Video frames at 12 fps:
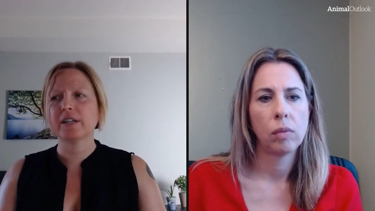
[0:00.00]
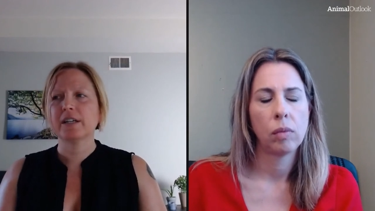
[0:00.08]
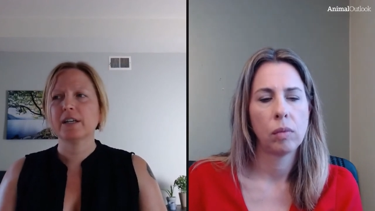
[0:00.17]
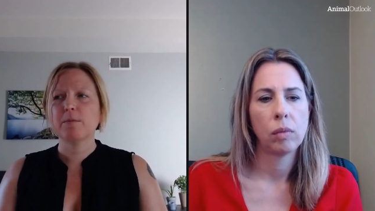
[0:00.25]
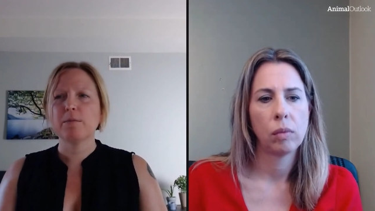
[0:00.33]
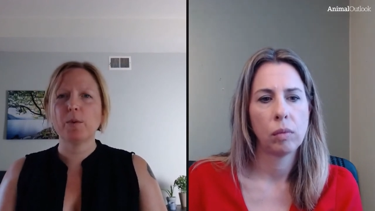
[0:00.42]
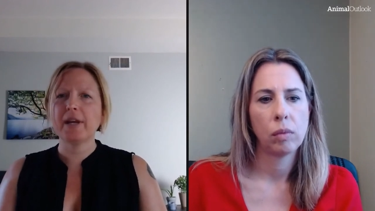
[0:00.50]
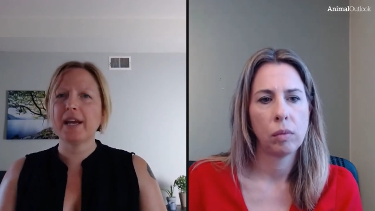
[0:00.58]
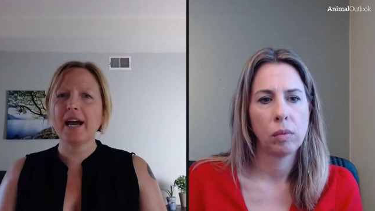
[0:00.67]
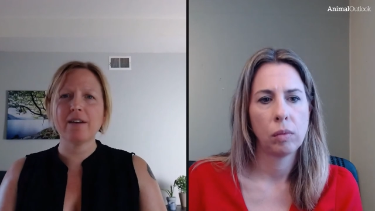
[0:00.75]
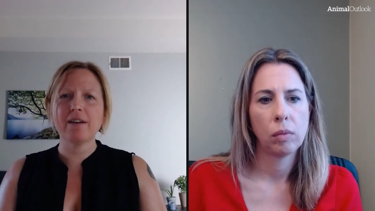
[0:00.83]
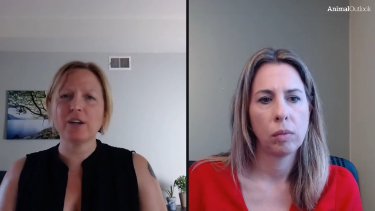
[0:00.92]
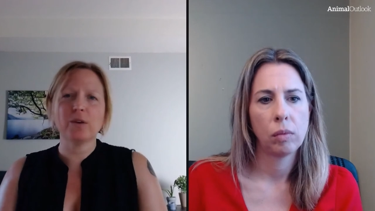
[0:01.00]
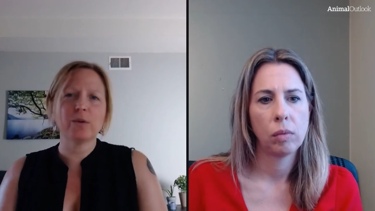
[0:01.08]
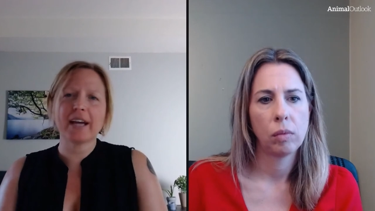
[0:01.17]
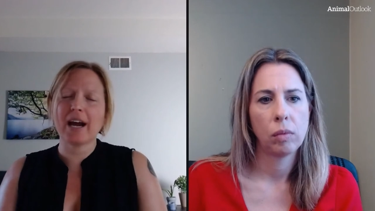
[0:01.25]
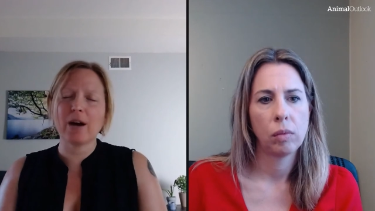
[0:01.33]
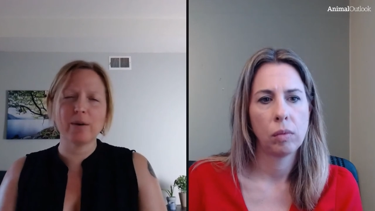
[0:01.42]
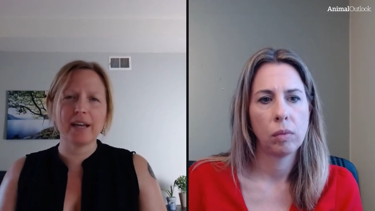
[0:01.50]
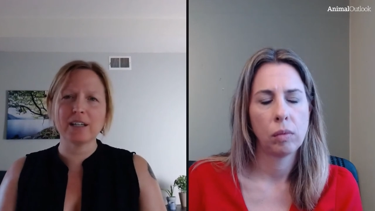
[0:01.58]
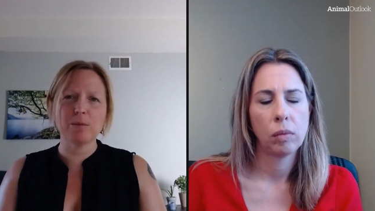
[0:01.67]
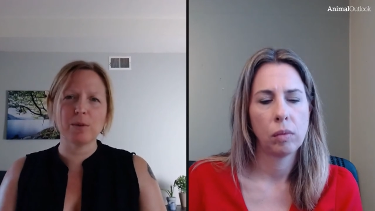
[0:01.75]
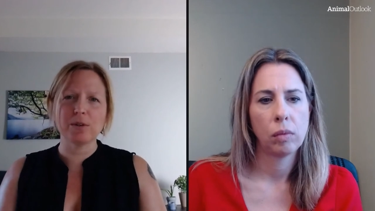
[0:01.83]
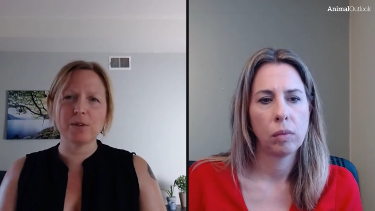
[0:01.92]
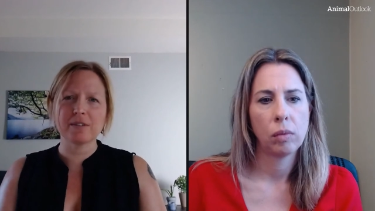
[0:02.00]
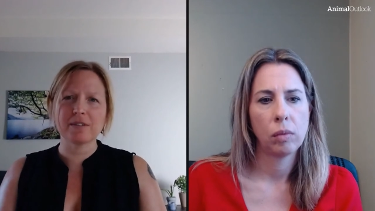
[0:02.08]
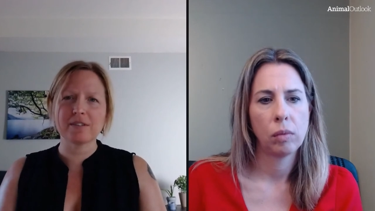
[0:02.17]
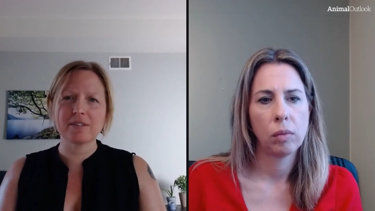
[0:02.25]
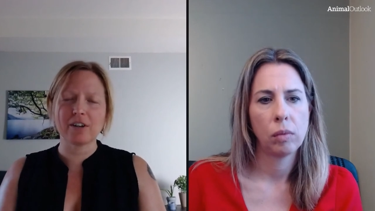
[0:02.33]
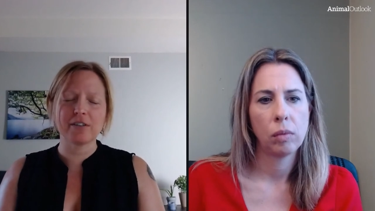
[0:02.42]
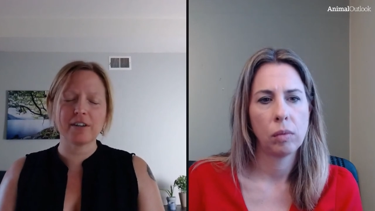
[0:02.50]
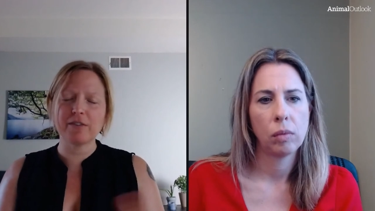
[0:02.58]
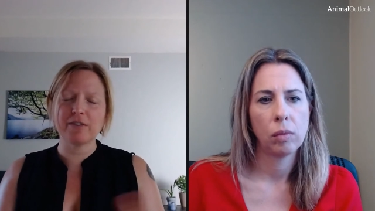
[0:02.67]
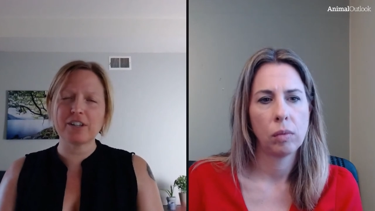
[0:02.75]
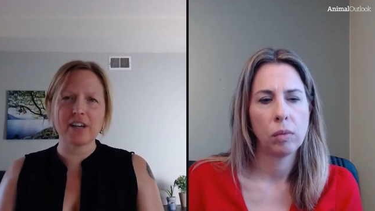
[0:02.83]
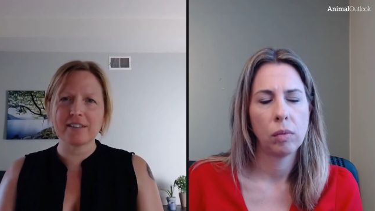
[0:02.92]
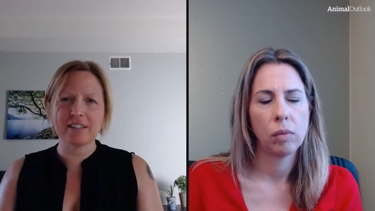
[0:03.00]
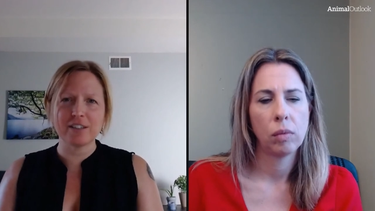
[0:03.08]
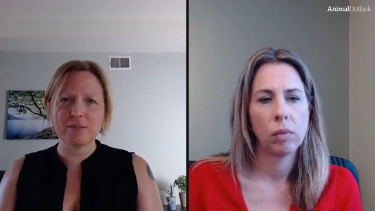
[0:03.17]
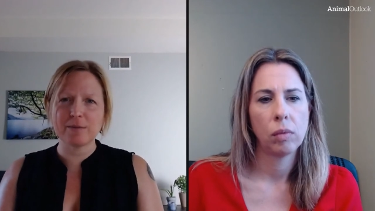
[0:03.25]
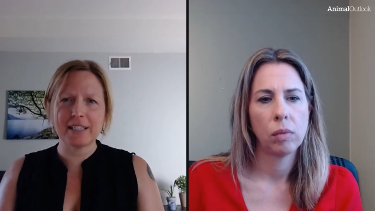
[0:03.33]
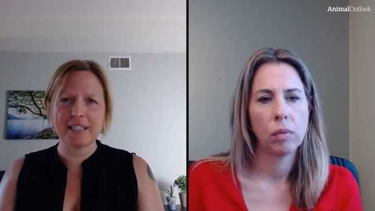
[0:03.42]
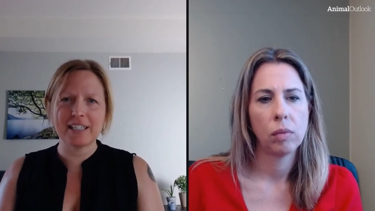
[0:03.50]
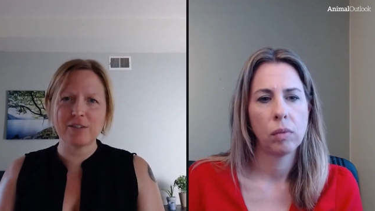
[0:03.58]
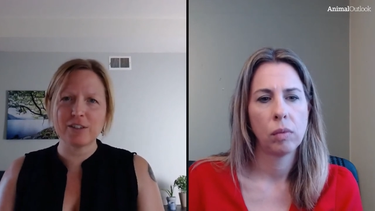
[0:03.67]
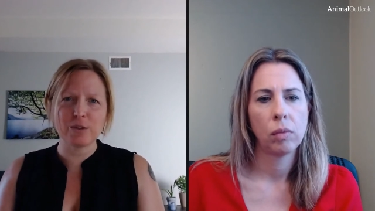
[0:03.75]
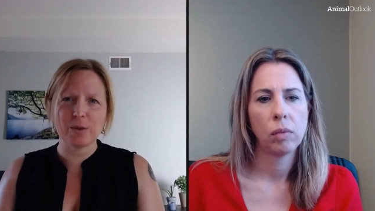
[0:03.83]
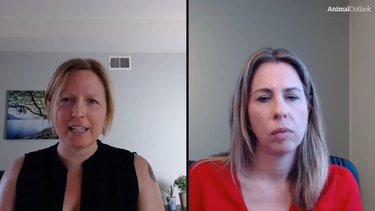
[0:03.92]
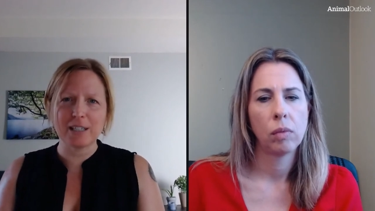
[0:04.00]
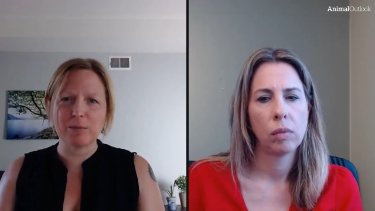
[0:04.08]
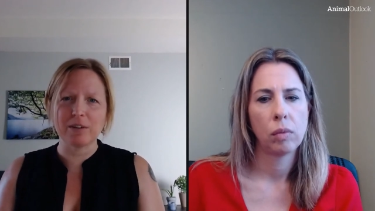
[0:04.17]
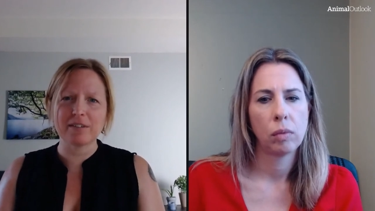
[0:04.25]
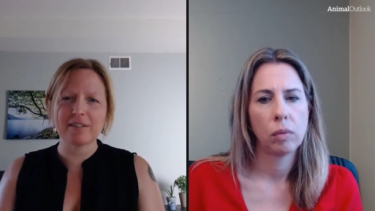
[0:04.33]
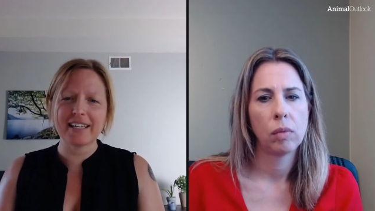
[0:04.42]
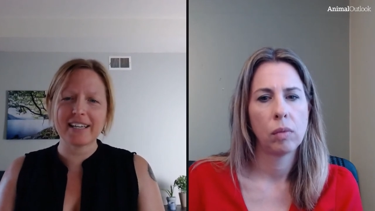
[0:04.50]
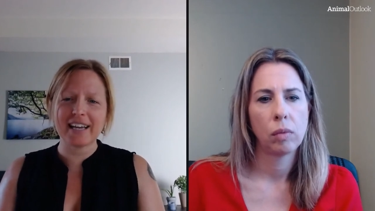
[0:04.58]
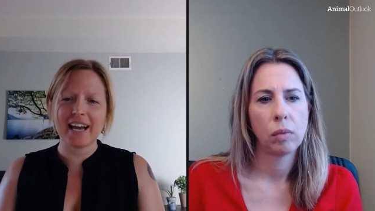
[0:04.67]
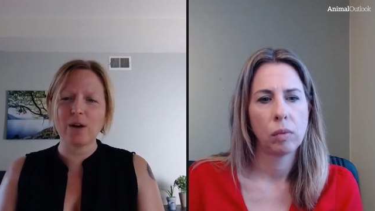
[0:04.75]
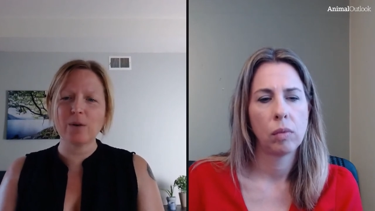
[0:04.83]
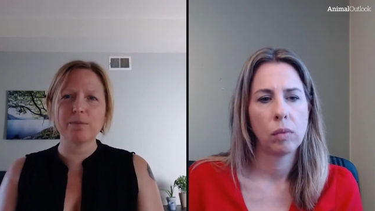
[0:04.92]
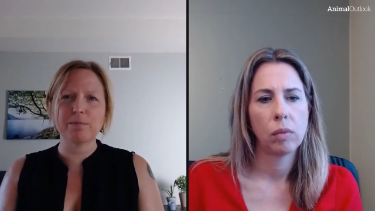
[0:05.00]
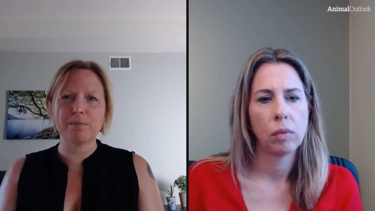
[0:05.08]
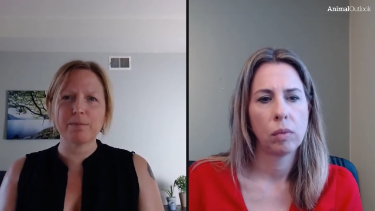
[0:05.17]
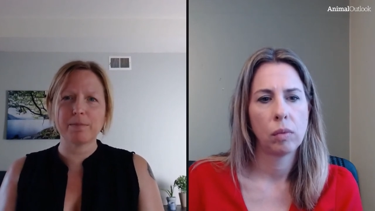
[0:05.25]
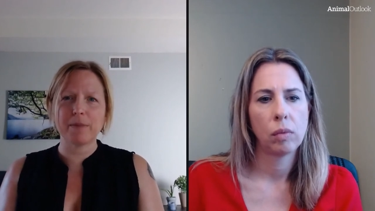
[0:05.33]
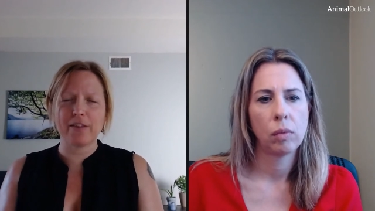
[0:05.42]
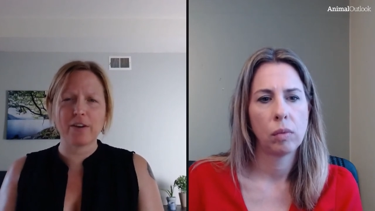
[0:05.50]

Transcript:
Speaker 1: but we have, they don't count animals or the fish as indiv- individual animals, they count by their